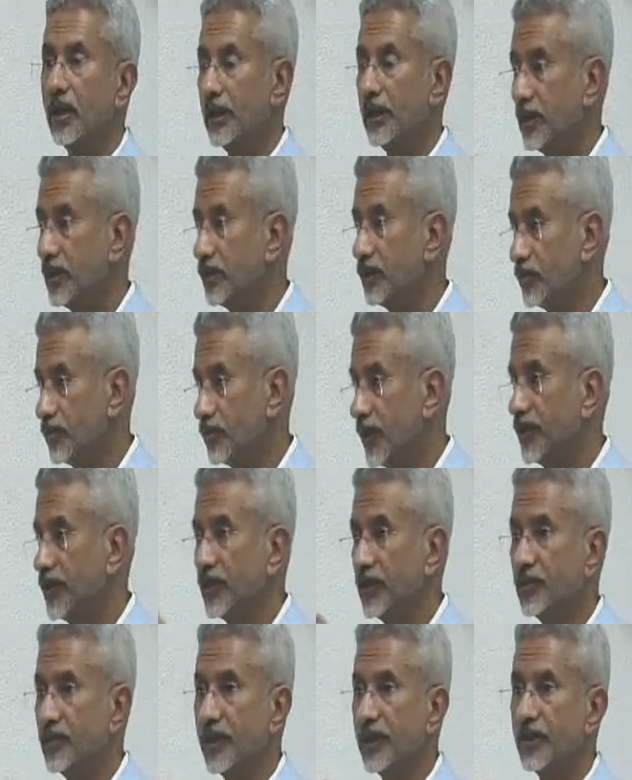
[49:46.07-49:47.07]
in
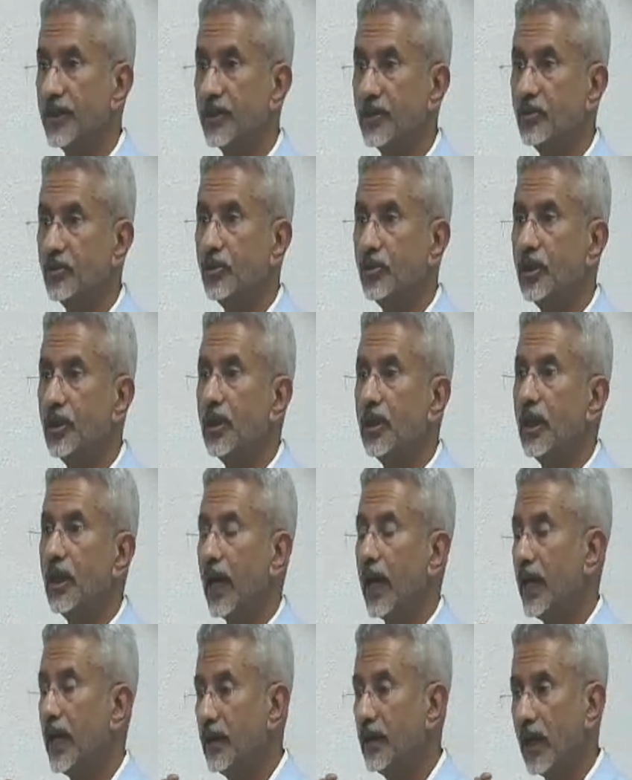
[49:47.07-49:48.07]
2022.
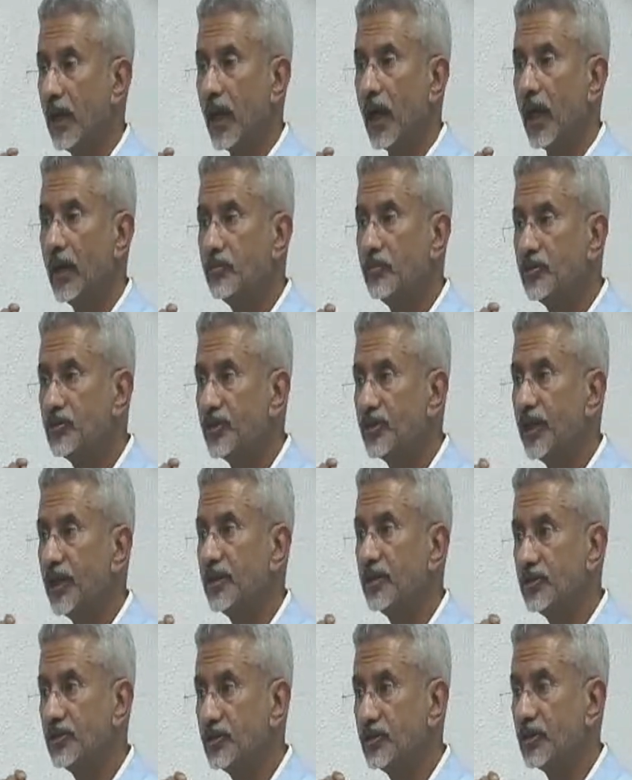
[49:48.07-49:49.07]
And I would say
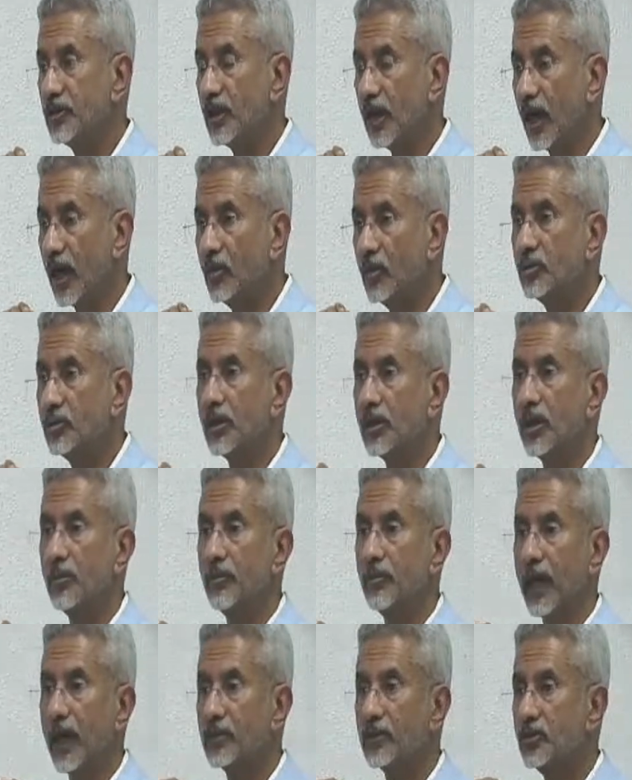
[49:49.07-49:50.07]
this is an outcome
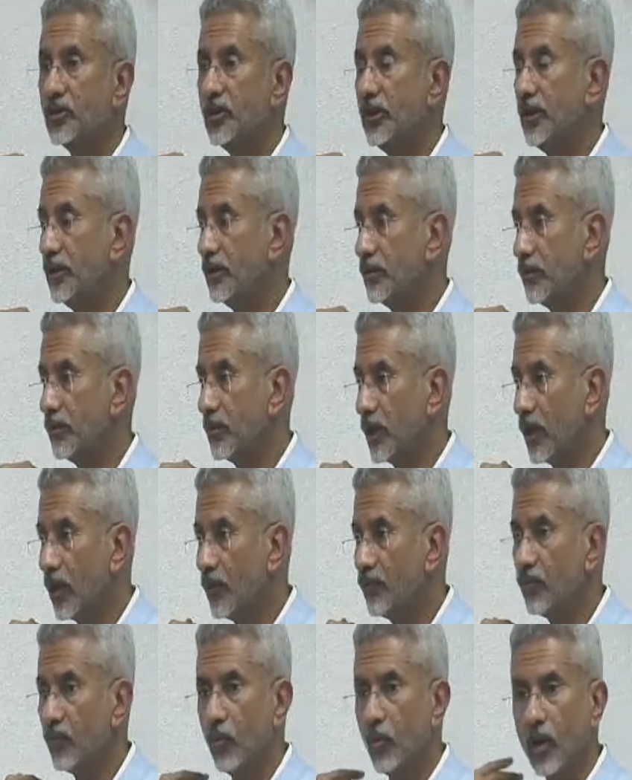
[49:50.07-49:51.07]
actually
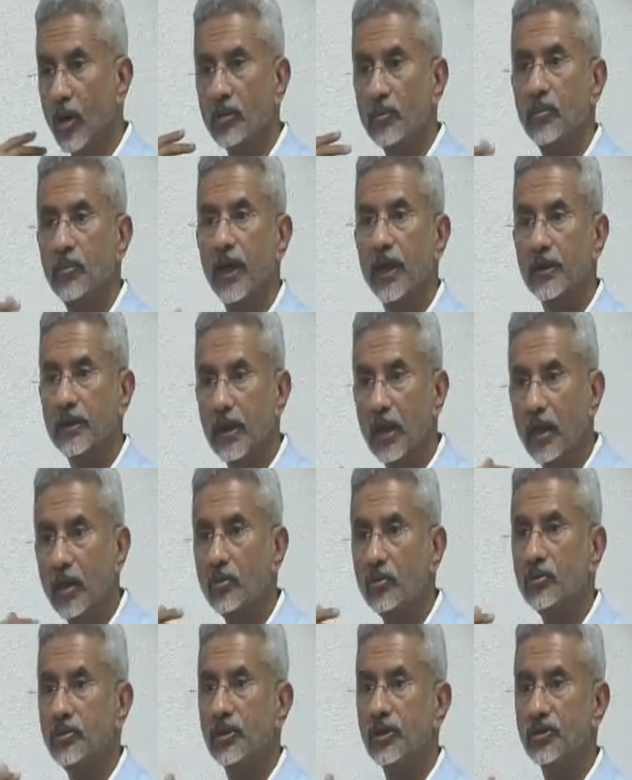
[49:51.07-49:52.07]
of what by
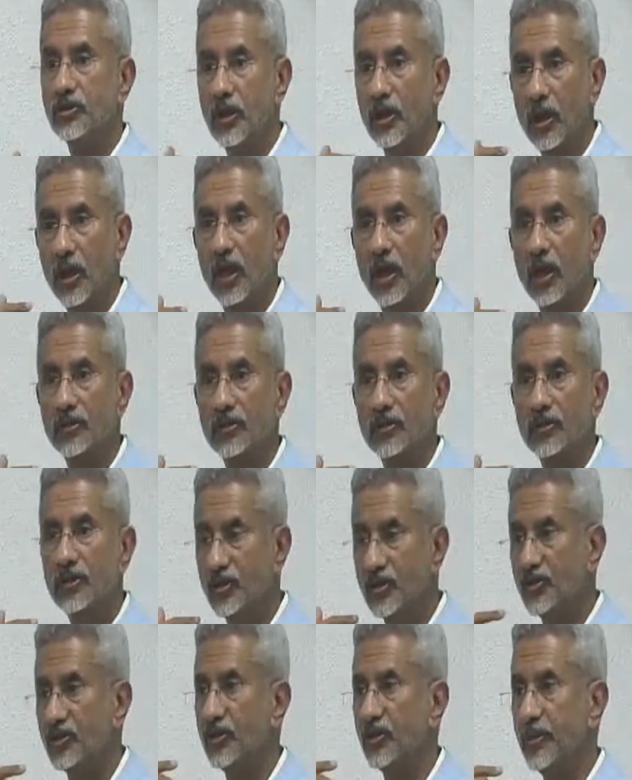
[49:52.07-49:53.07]
now is a larger
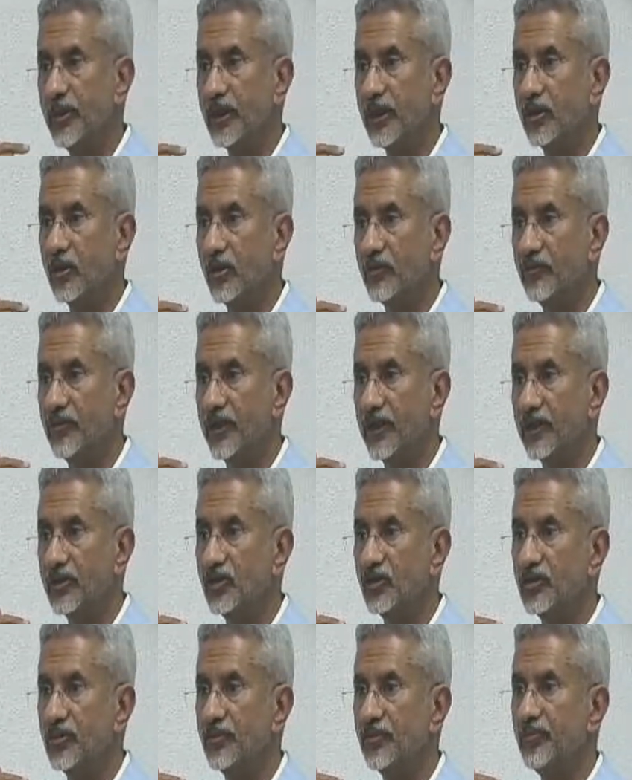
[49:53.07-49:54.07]
systemic
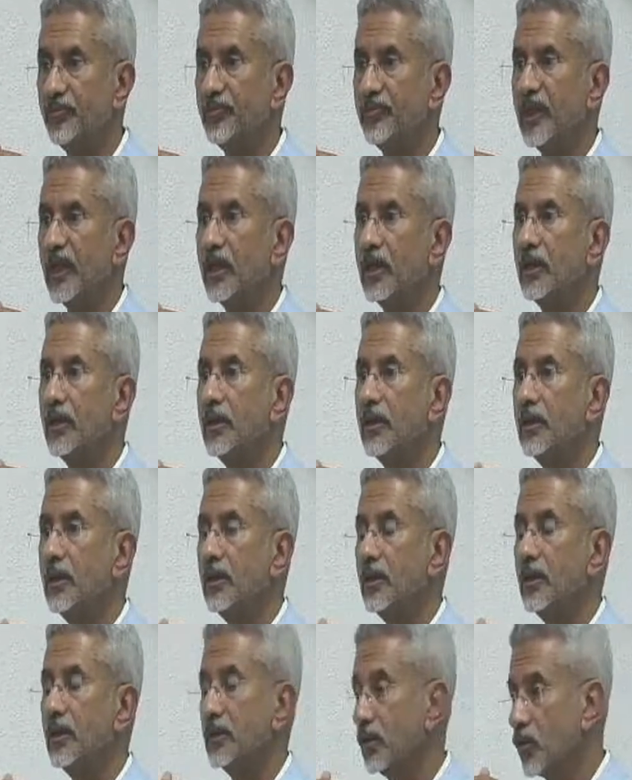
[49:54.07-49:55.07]
confidence.
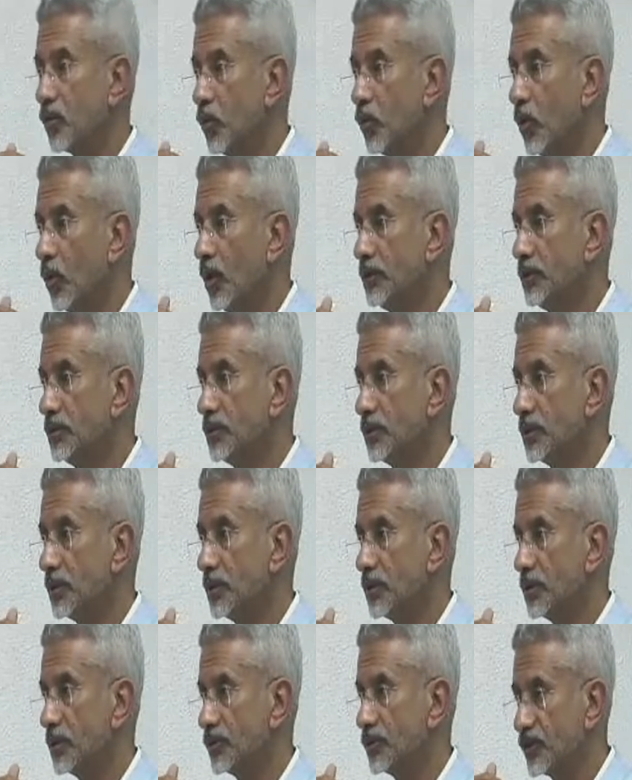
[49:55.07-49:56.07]
the Quad
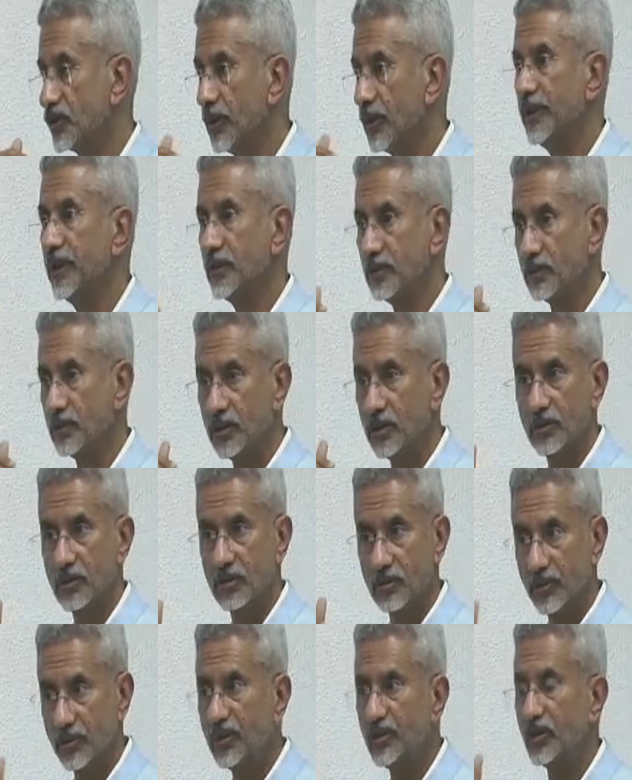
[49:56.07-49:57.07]
Summit, the
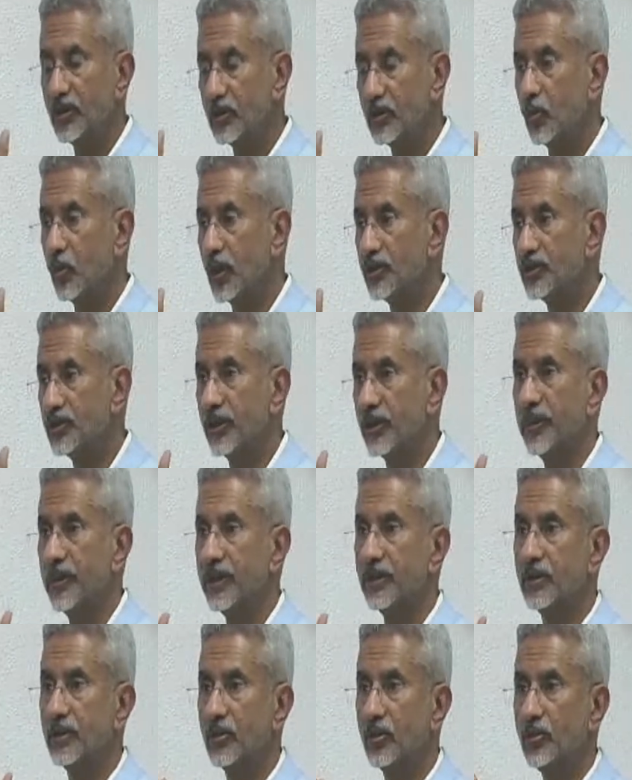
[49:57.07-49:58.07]
recent Quad
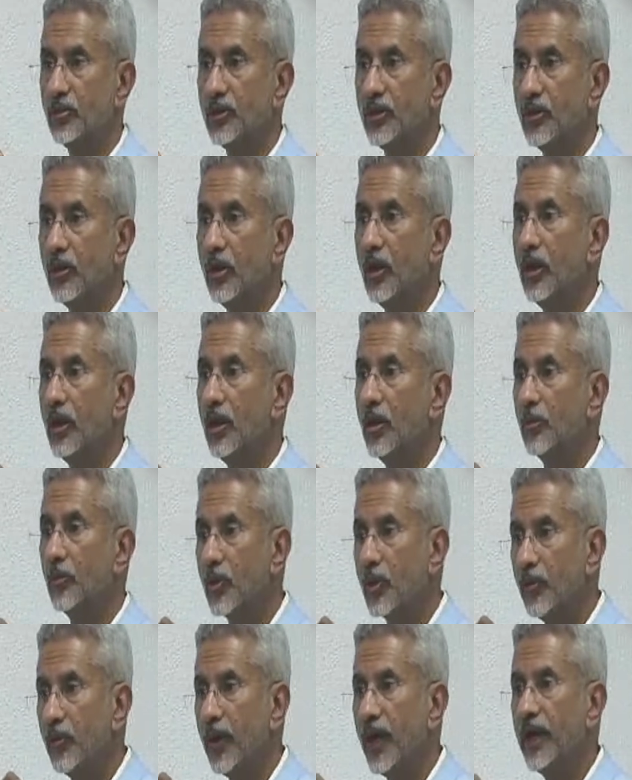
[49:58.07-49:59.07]
Summit in Tokyo,
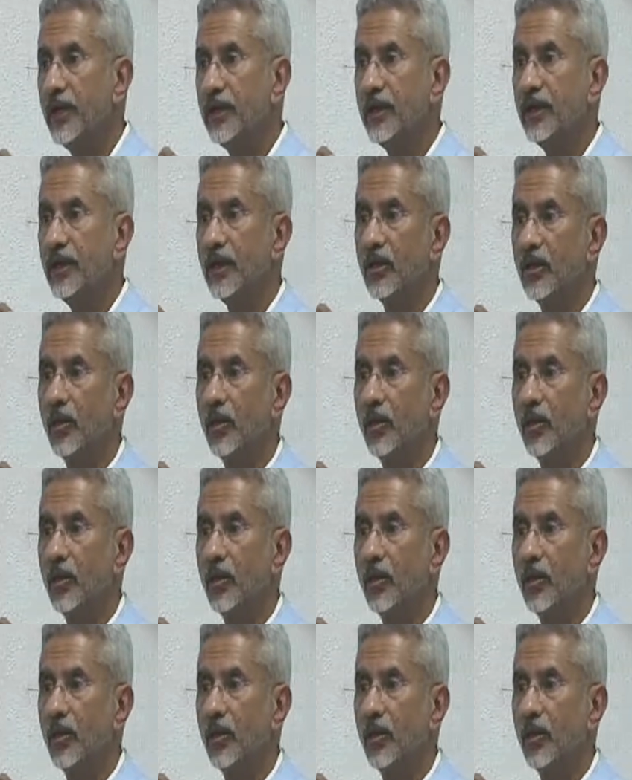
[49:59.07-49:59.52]
provided an